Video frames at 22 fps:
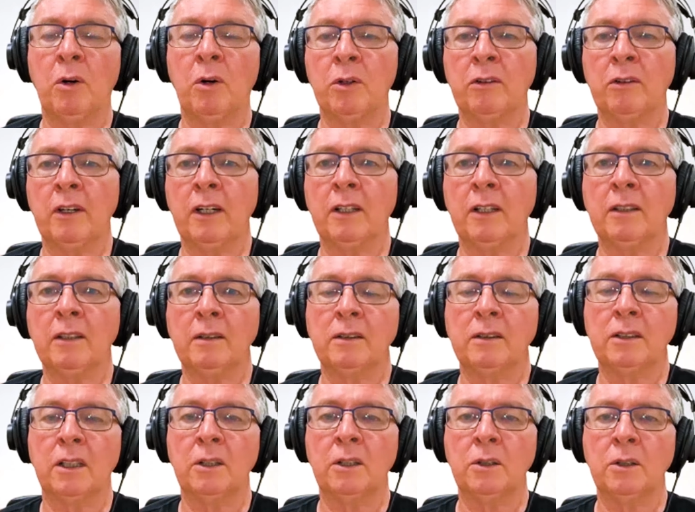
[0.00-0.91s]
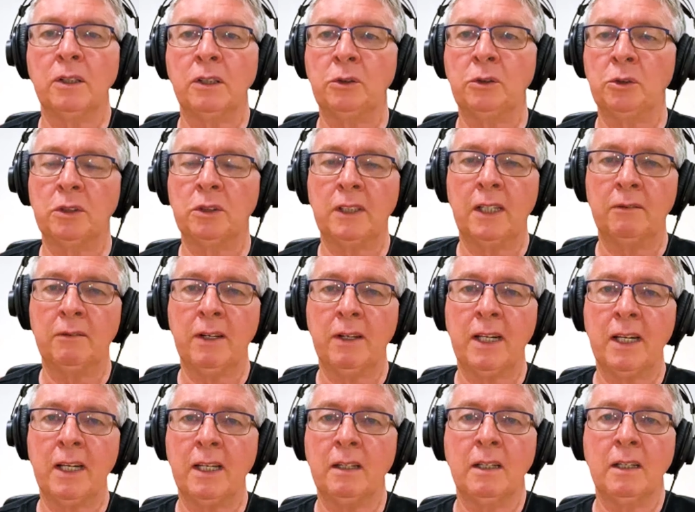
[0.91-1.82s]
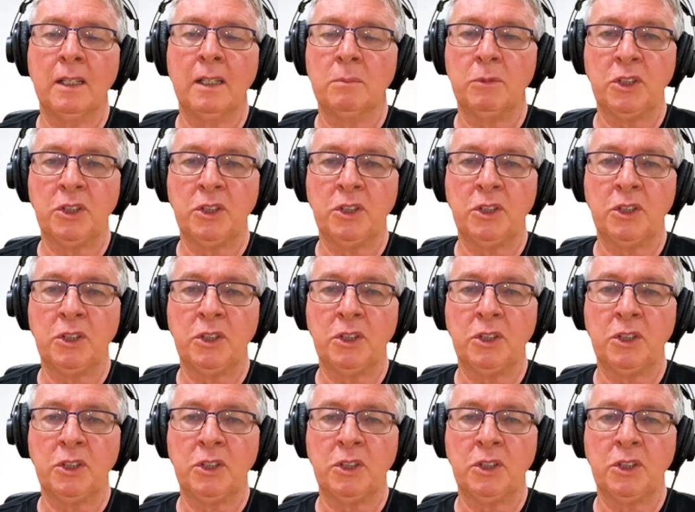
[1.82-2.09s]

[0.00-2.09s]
moulded in it. So you shouldn't have any